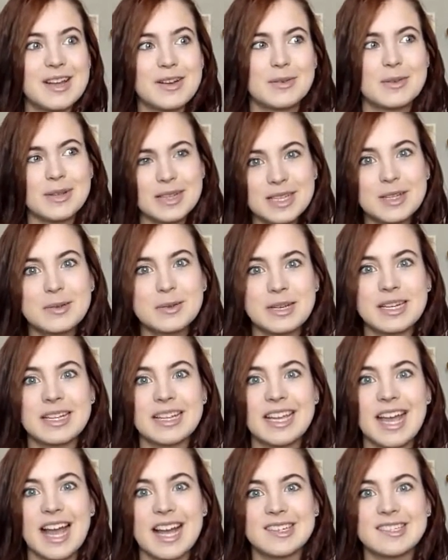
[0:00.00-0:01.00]
really
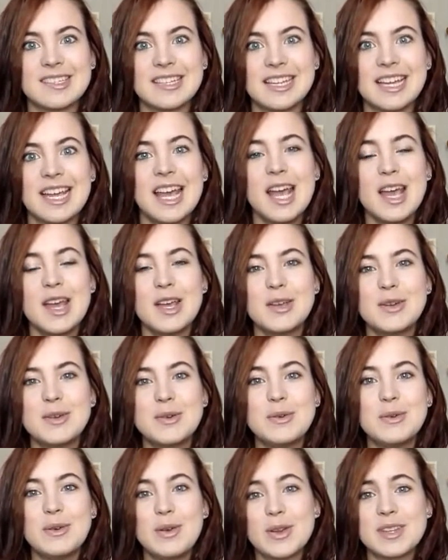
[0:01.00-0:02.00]
quickly actually,
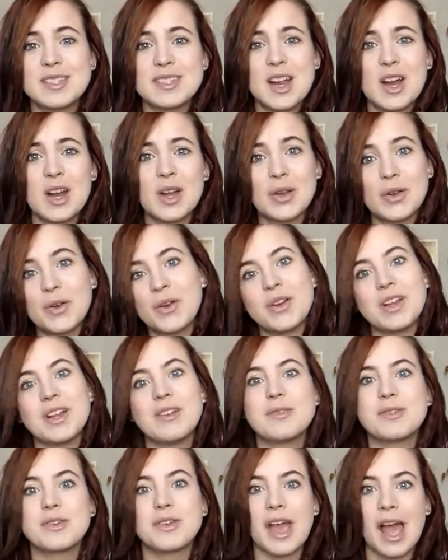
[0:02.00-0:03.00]
you start
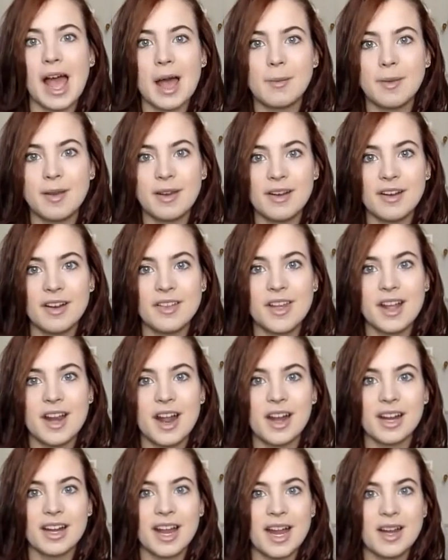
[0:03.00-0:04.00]
learning vocabulary that
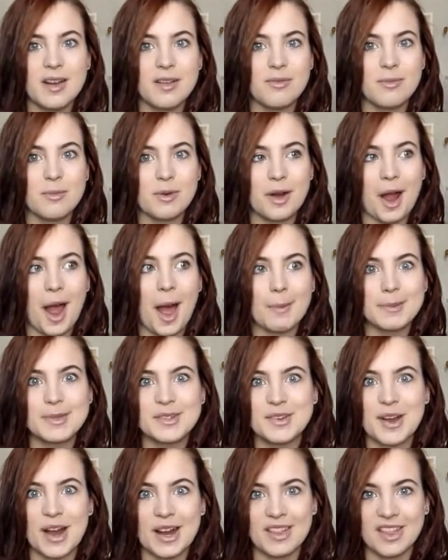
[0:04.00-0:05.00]
are kind of more
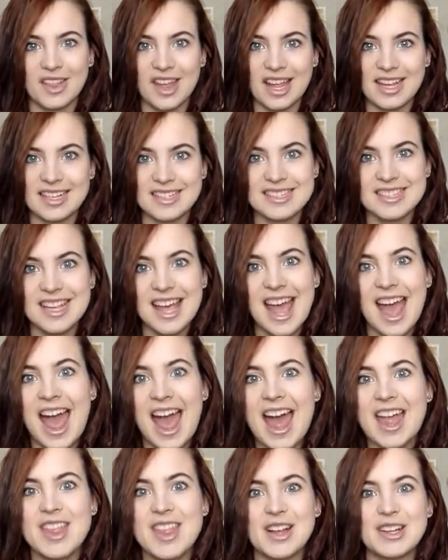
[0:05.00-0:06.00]
abstract things
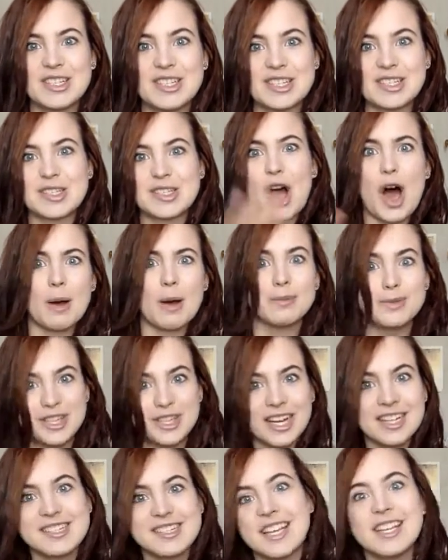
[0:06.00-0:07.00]
and not just
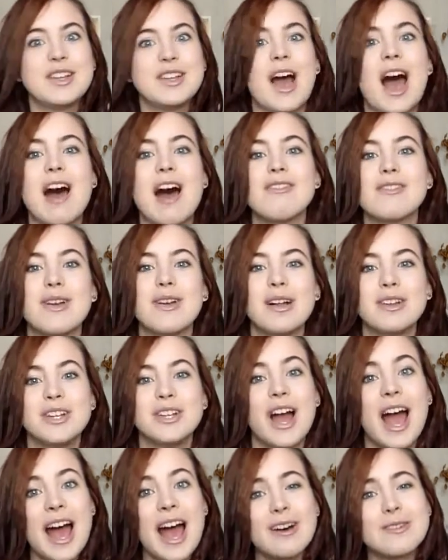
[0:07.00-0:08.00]
objects that you have around
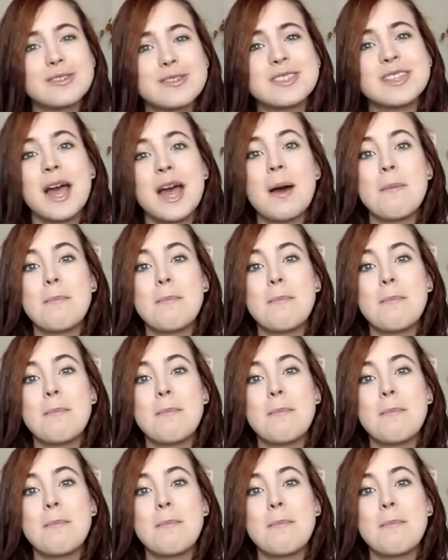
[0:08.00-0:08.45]
your house.